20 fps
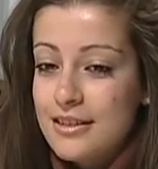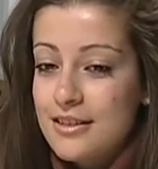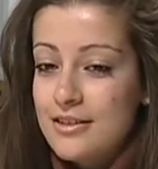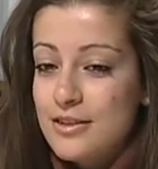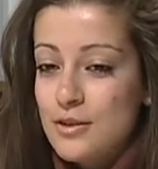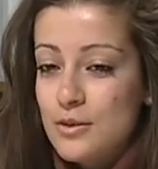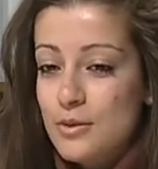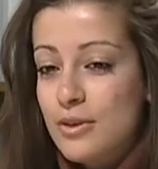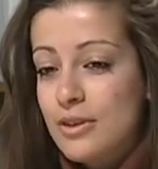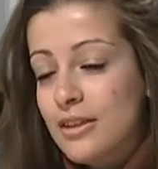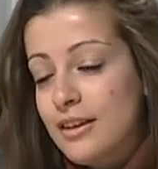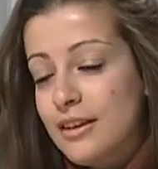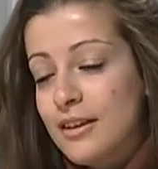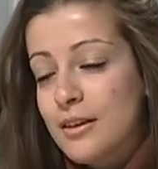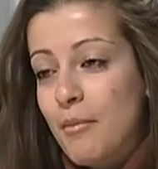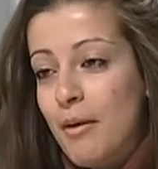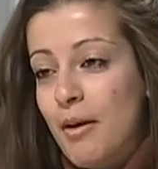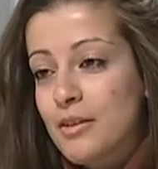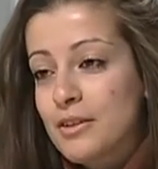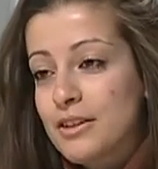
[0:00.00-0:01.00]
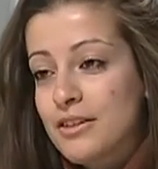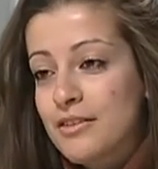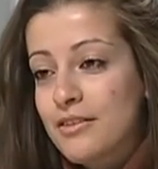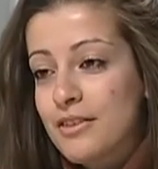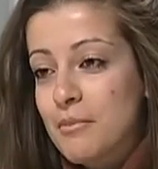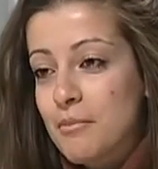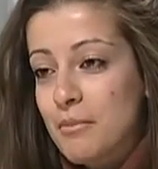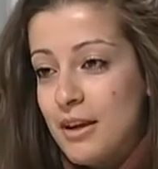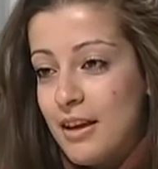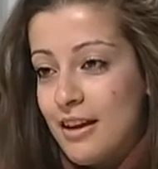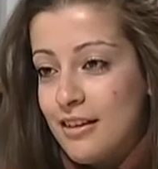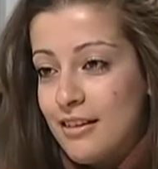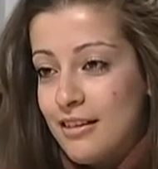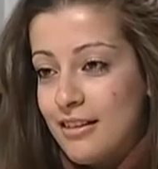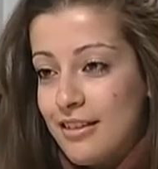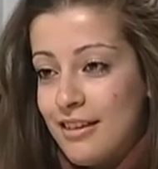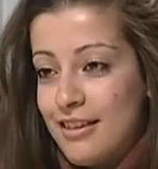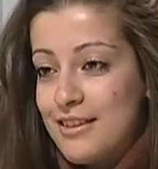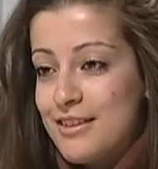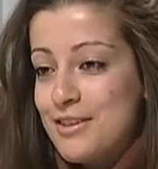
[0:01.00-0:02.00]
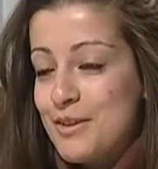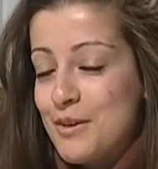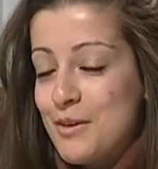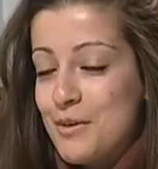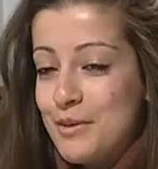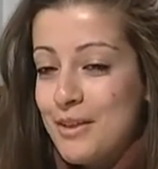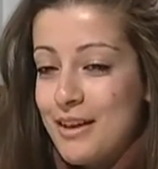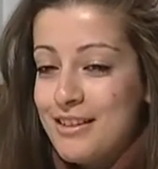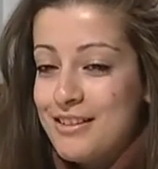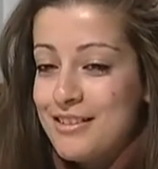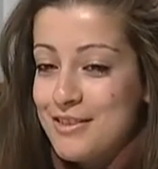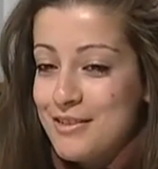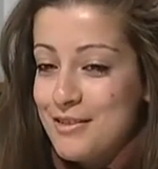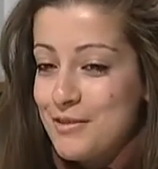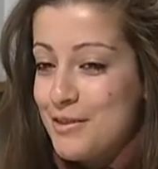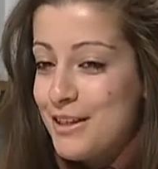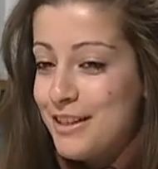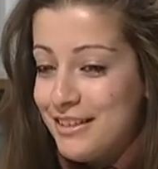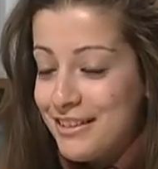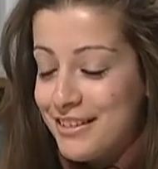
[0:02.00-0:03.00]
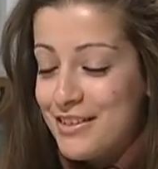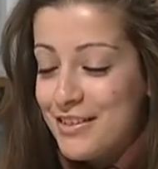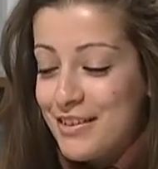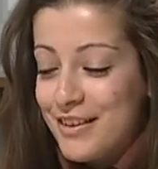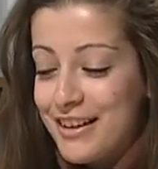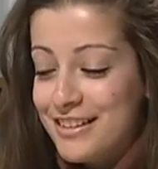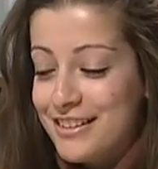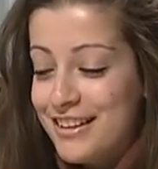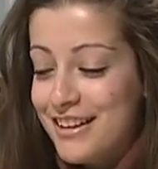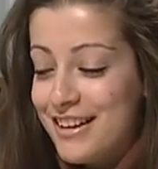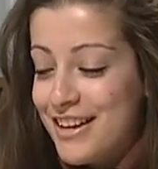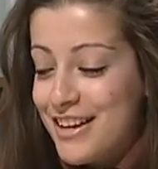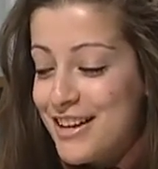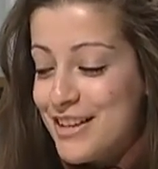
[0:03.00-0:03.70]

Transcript: since you think about giving me anything, so that's really great.